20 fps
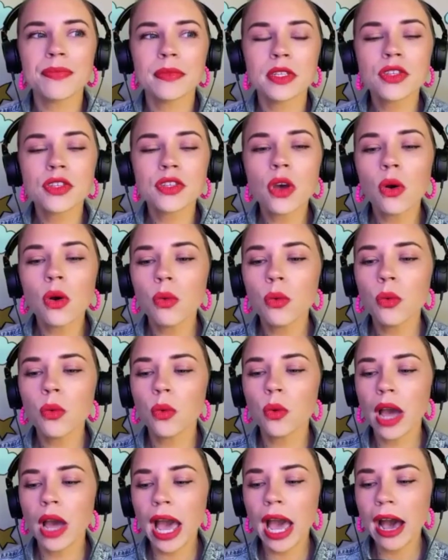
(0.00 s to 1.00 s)
So
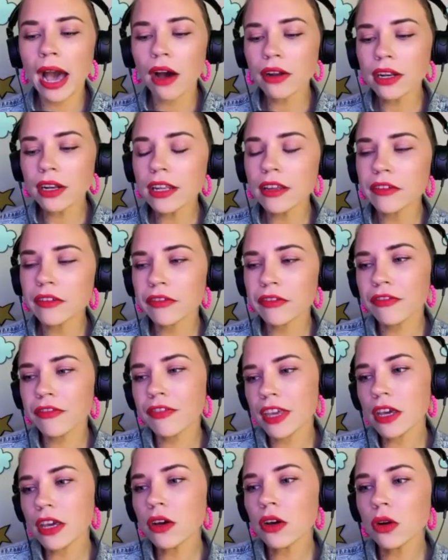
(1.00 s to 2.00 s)
how did it
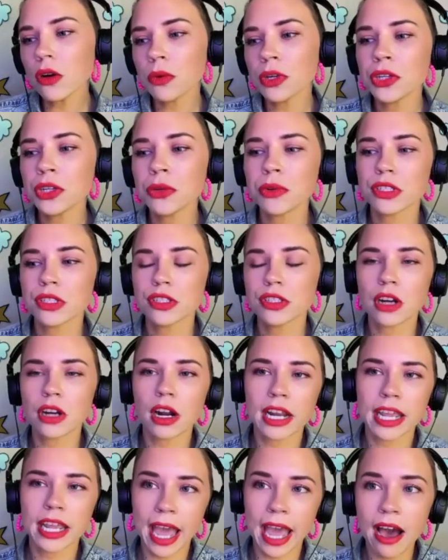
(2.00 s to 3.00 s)
feel when you were
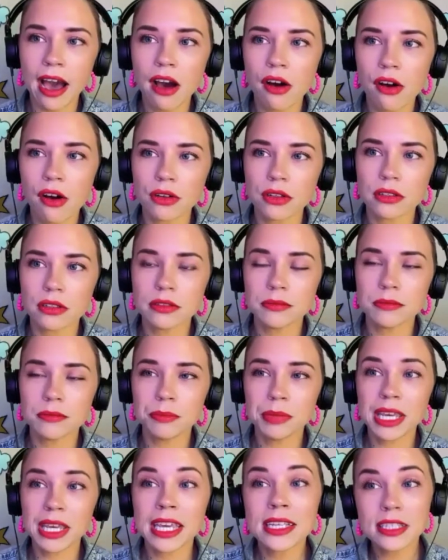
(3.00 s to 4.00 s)
starting out
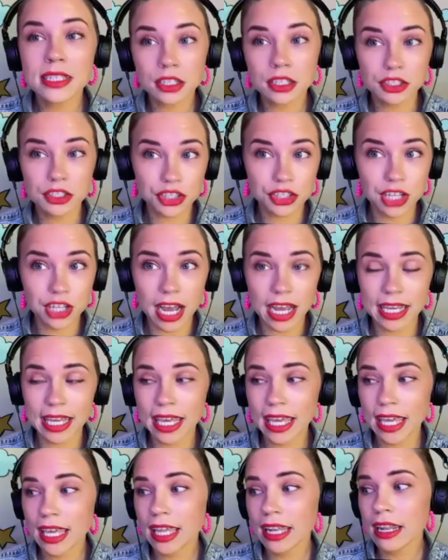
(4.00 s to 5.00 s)
being such a shy
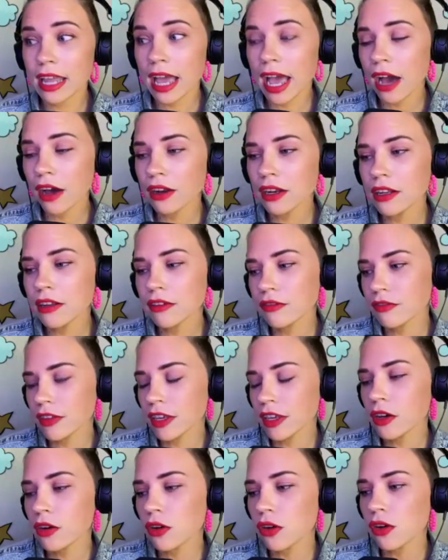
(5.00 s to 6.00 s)
kid? How did it
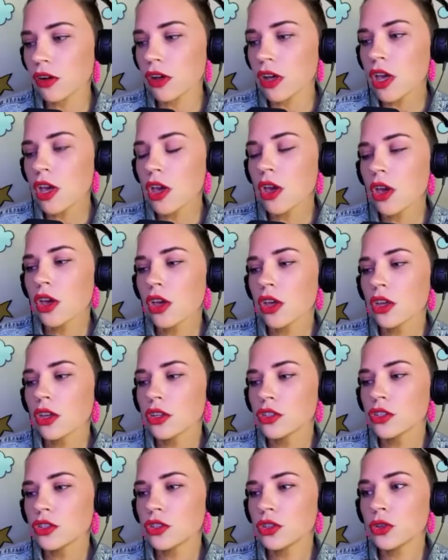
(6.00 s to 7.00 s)
feel
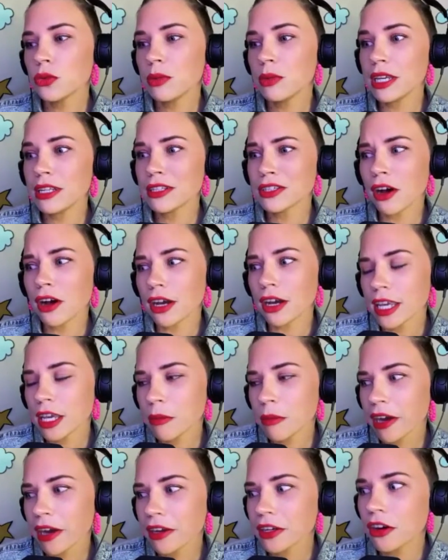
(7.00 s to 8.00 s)
to be talking
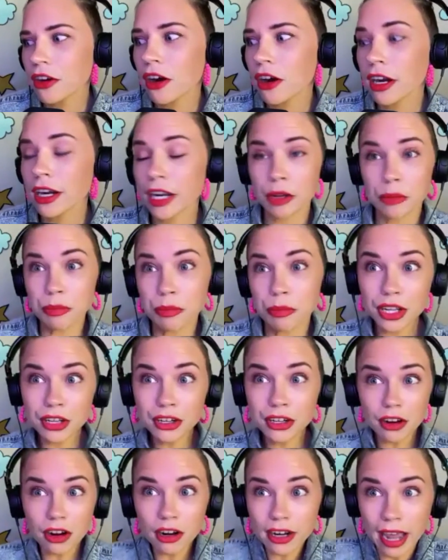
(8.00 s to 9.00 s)
about your art and putting
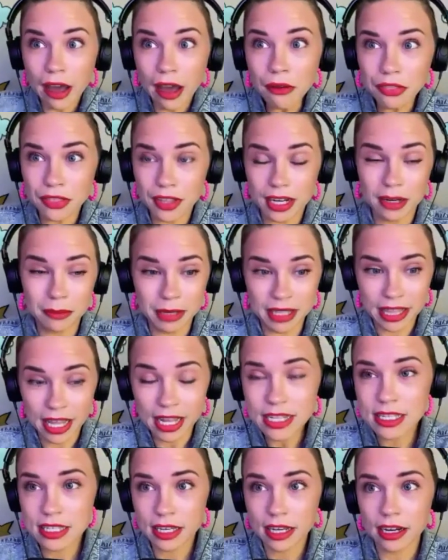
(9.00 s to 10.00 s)
your art out there? I mean,
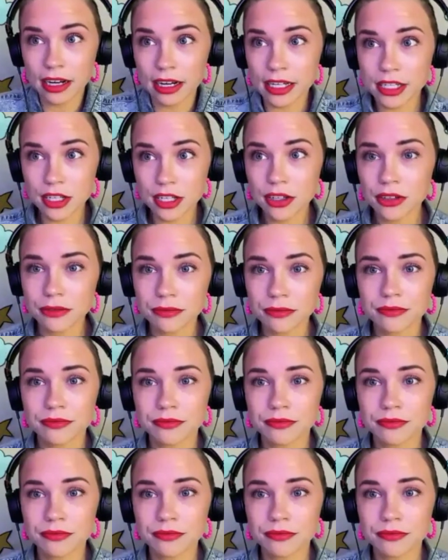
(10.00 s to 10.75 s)
that's scary too.